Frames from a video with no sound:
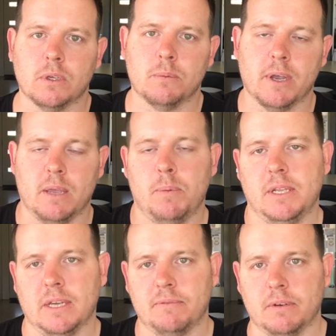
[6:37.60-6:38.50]
you might get
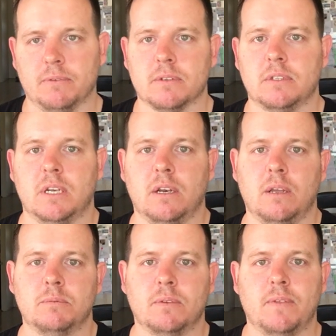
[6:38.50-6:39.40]
picked up for different
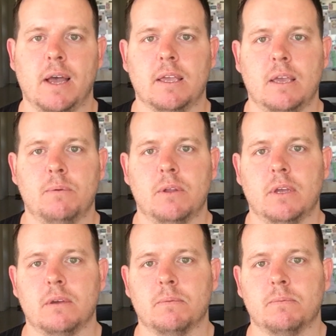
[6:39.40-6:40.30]
synonyms of that keyword
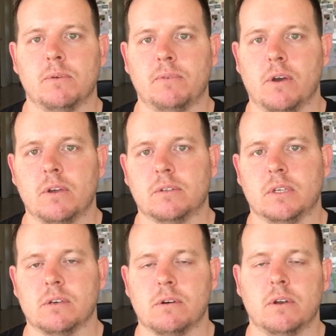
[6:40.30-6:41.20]
that you're
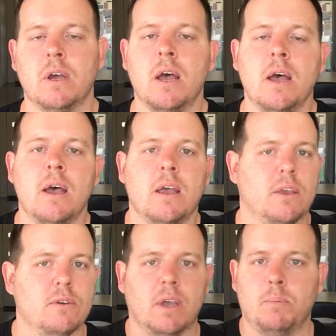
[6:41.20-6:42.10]
focusing on.
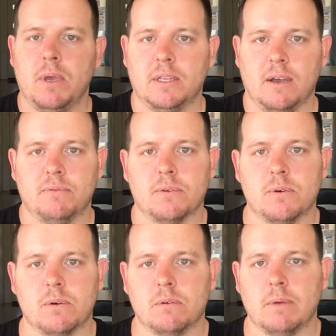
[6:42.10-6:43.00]
You'll get picked up
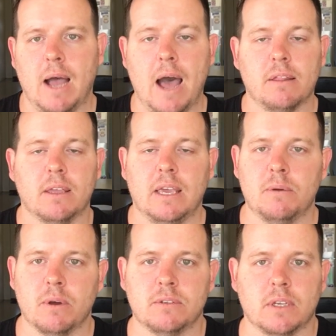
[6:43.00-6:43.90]
for other
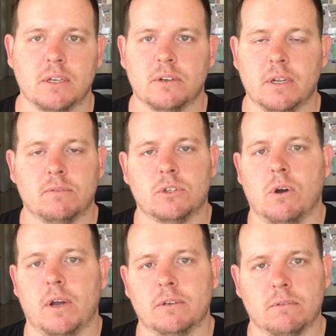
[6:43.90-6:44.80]
keywords that you're not even
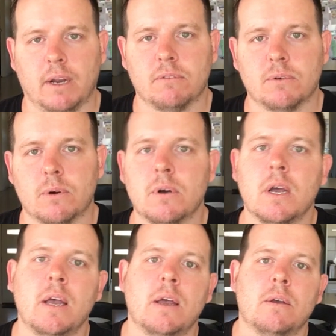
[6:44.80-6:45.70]
trying to rank for.
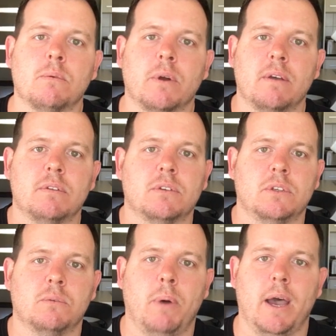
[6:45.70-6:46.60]
Whatever's on
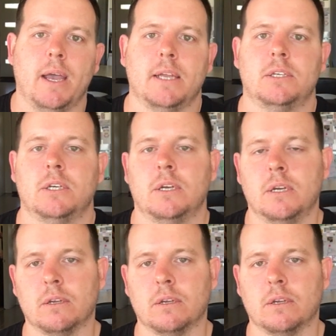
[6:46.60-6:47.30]
your page,